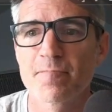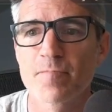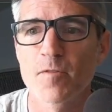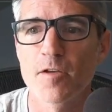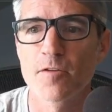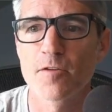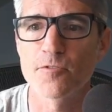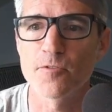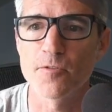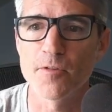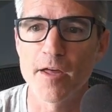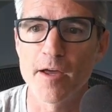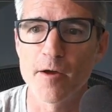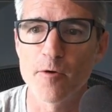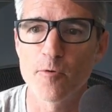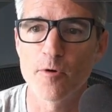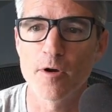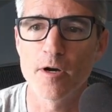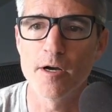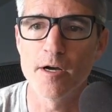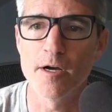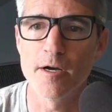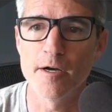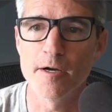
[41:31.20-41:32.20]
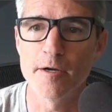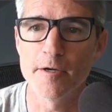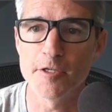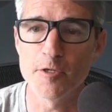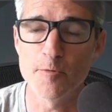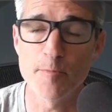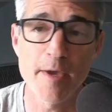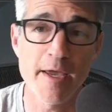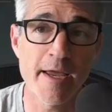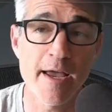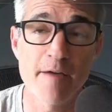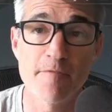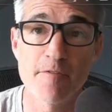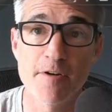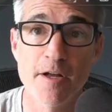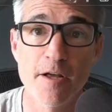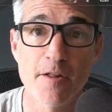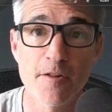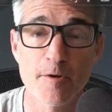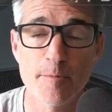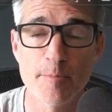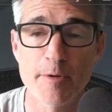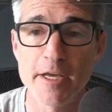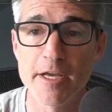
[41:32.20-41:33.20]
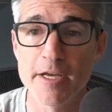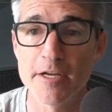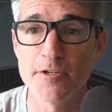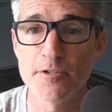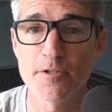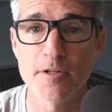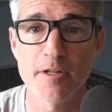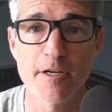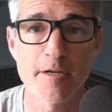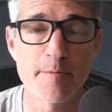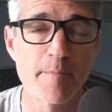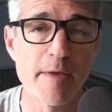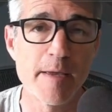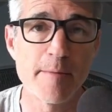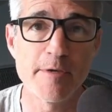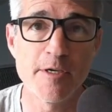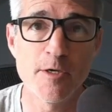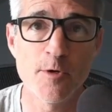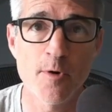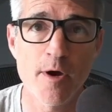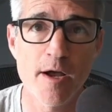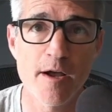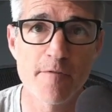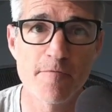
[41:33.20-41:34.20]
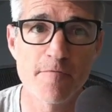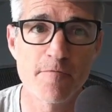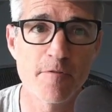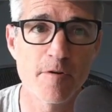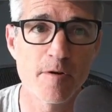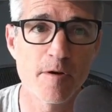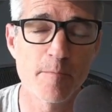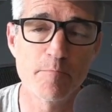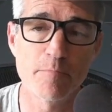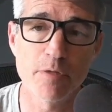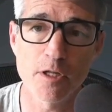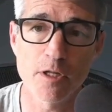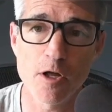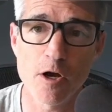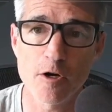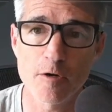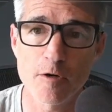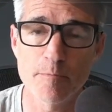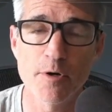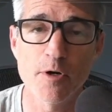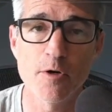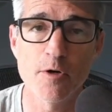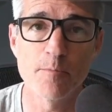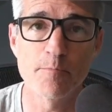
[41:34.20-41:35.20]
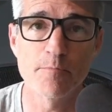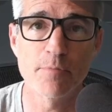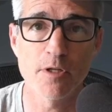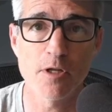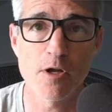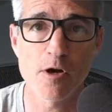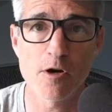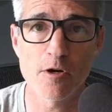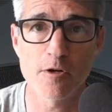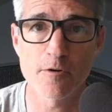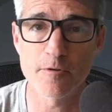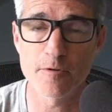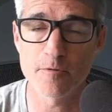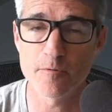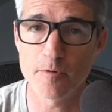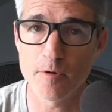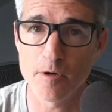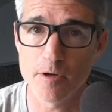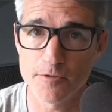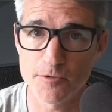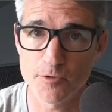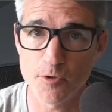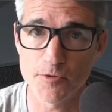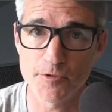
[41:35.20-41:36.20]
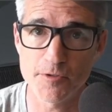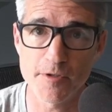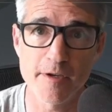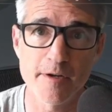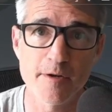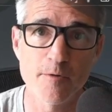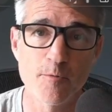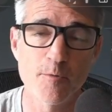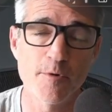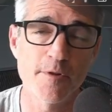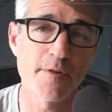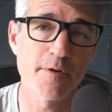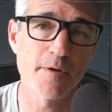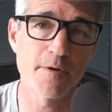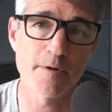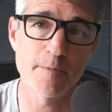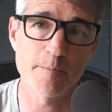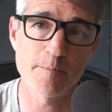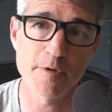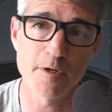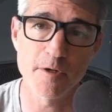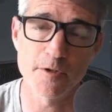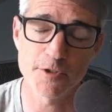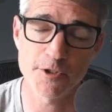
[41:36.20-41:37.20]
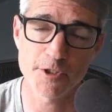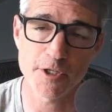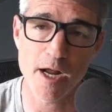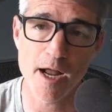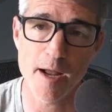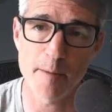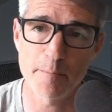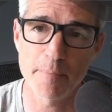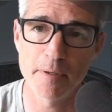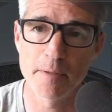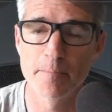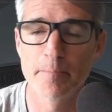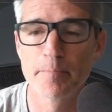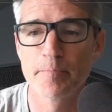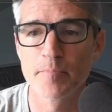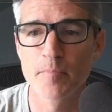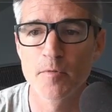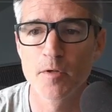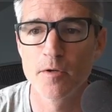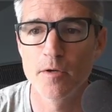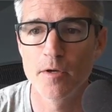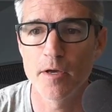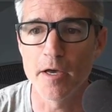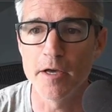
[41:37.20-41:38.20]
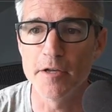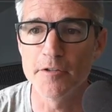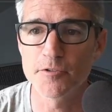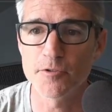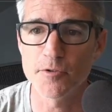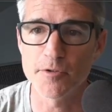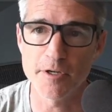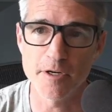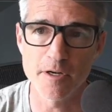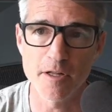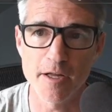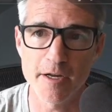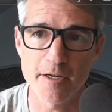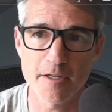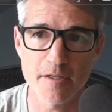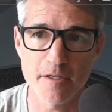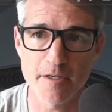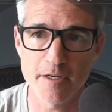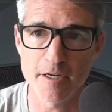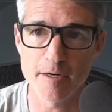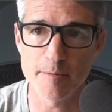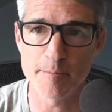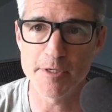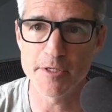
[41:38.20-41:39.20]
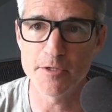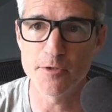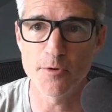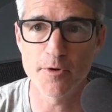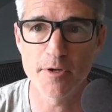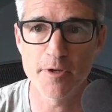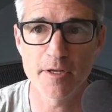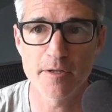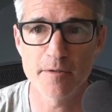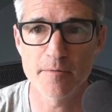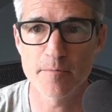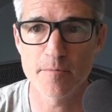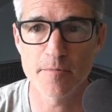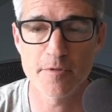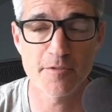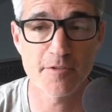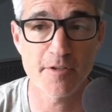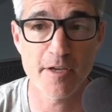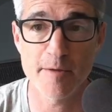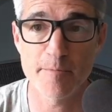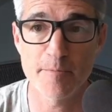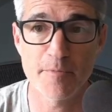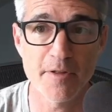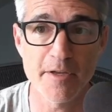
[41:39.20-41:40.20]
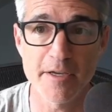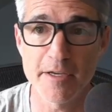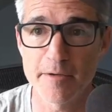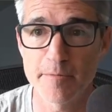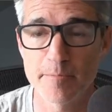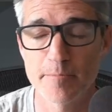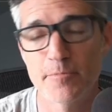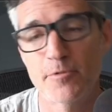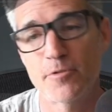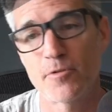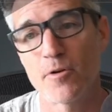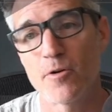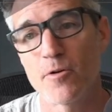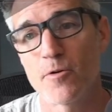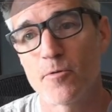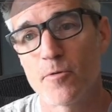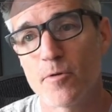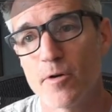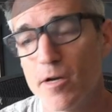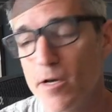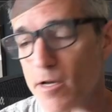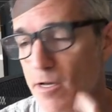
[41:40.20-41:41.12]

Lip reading: So that you may have another page, like maybe you have a blog associated with your shop, and so you're likely going to be doing the same thing. So